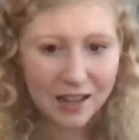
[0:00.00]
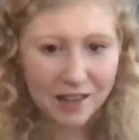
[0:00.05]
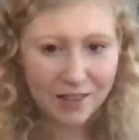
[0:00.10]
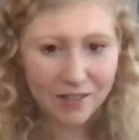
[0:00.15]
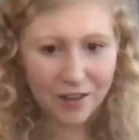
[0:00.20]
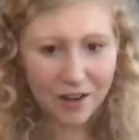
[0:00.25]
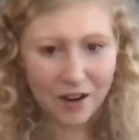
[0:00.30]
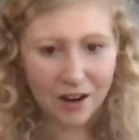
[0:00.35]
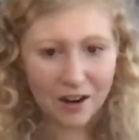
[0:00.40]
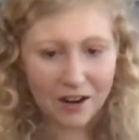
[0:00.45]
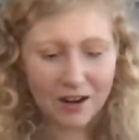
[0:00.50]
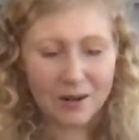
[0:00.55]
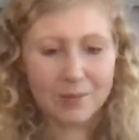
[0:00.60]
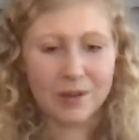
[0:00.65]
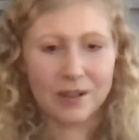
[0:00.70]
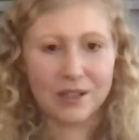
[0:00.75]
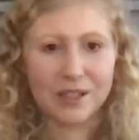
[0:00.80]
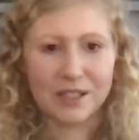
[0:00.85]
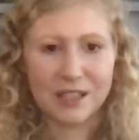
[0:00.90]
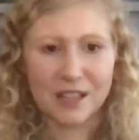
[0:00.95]
in the heart,
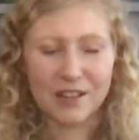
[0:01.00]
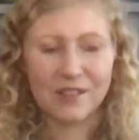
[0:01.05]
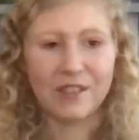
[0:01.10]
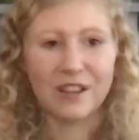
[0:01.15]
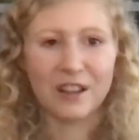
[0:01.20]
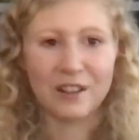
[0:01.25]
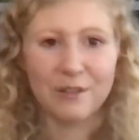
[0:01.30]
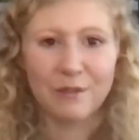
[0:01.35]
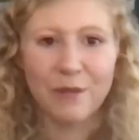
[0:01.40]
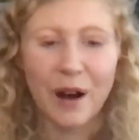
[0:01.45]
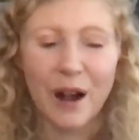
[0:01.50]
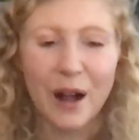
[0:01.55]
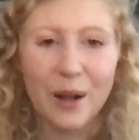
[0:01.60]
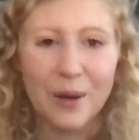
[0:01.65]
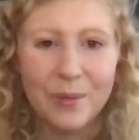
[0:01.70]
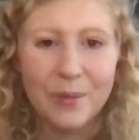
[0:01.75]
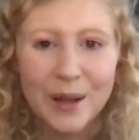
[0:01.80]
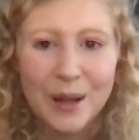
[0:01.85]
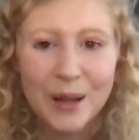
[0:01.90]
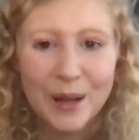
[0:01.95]
perceiving
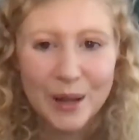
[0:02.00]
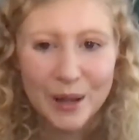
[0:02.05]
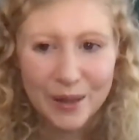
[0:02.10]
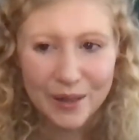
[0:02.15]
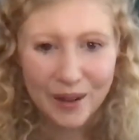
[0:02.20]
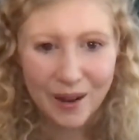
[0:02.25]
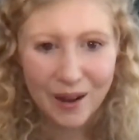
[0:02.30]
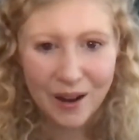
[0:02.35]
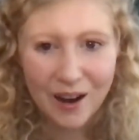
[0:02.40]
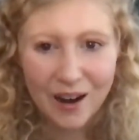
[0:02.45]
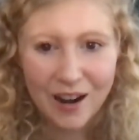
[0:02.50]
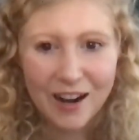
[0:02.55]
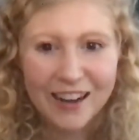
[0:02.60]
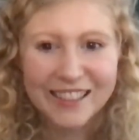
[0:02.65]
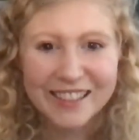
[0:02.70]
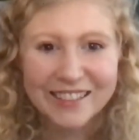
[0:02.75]
from the heart.